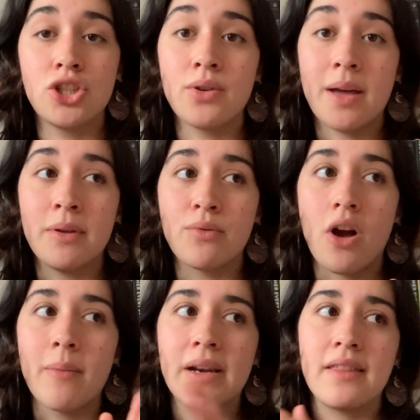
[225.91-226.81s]
don't get me
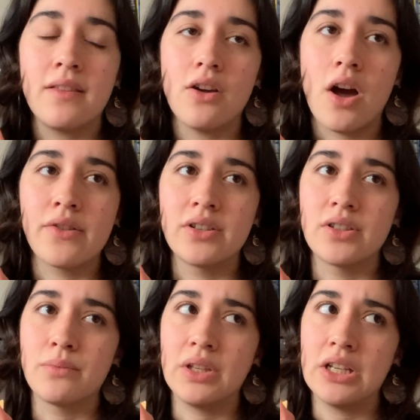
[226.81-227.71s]
wrong, but I think the author
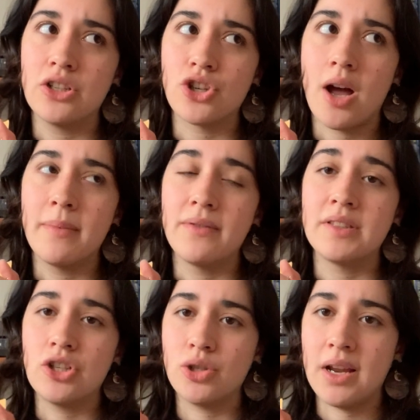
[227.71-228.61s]
does a really good job of
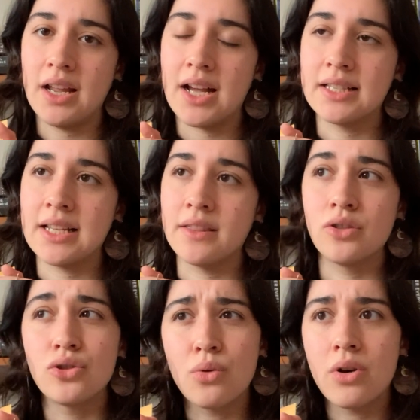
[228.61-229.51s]
situating us in the
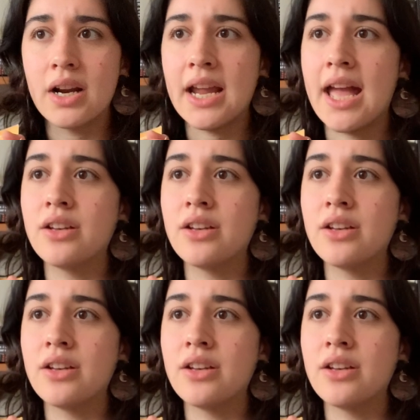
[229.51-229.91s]
story